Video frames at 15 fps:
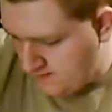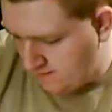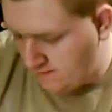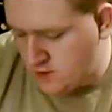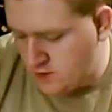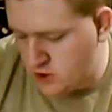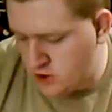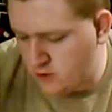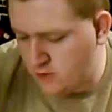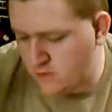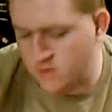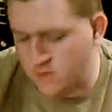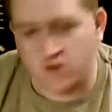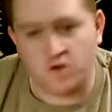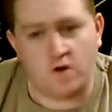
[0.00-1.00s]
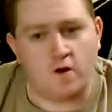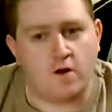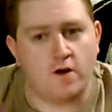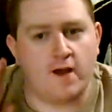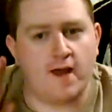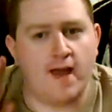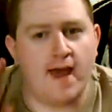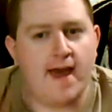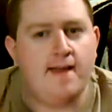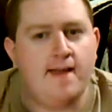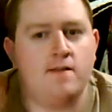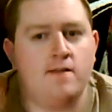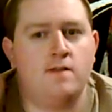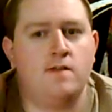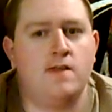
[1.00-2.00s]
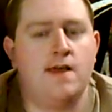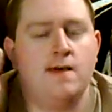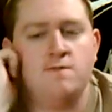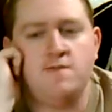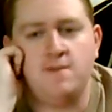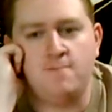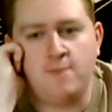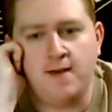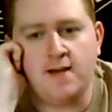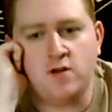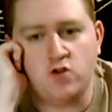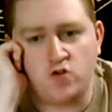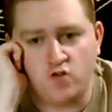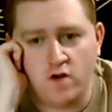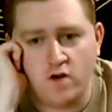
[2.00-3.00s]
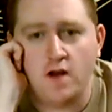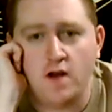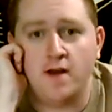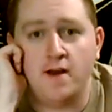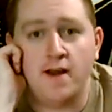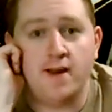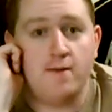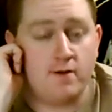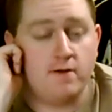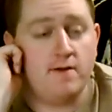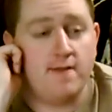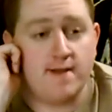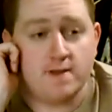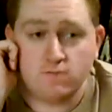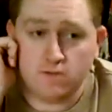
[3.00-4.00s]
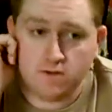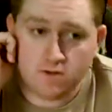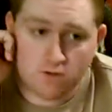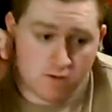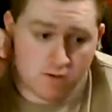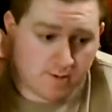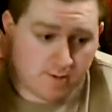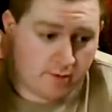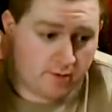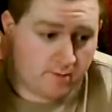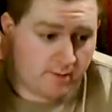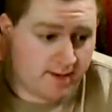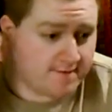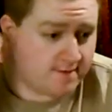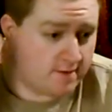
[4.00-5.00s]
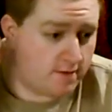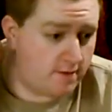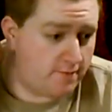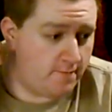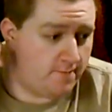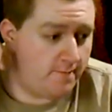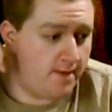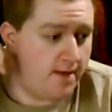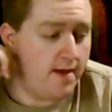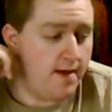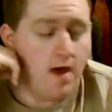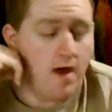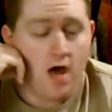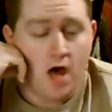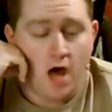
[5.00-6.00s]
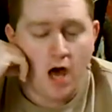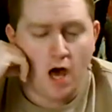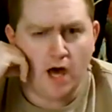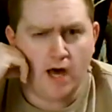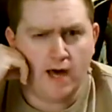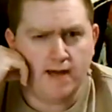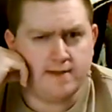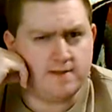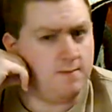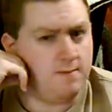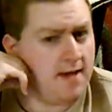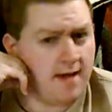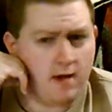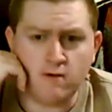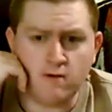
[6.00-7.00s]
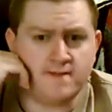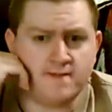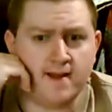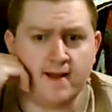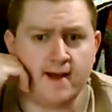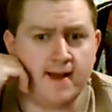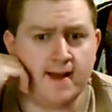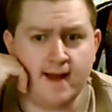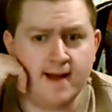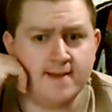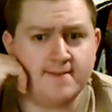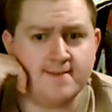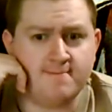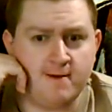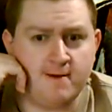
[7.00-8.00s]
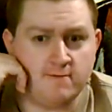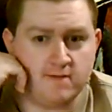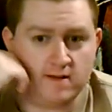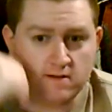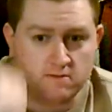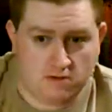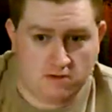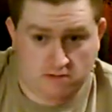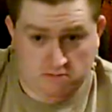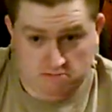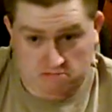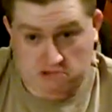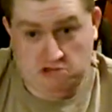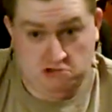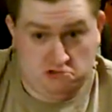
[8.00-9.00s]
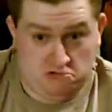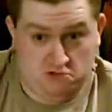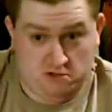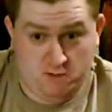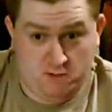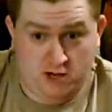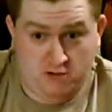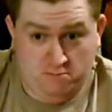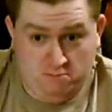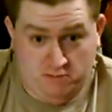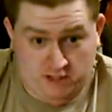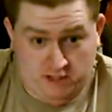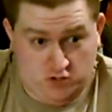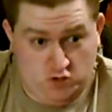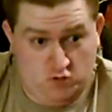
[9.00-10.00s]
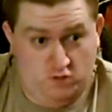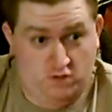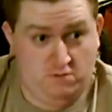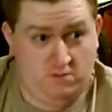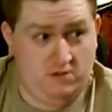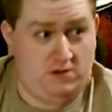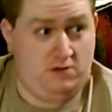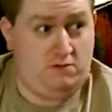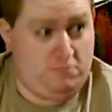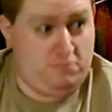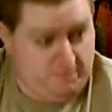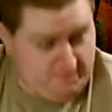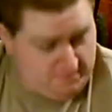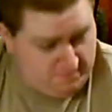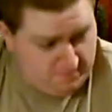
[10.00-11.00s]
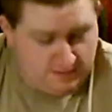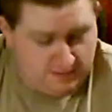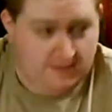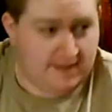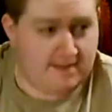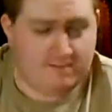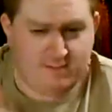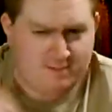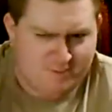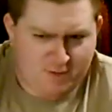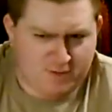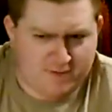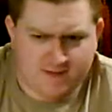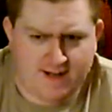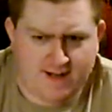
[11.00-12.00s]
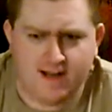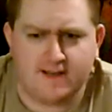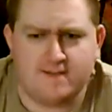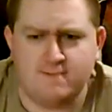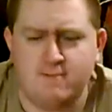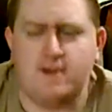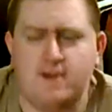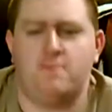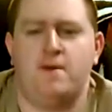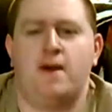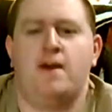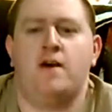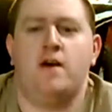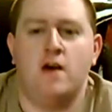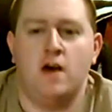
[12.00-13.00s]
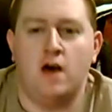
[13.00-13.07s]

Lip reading: Dillinger, Sark, and the MCP in Tron, and apparently that's what Corey Burton based it off of. To me, he always sounded kind of constipated. It was like, I was looking out like a Tron. It always sounded constipated to me.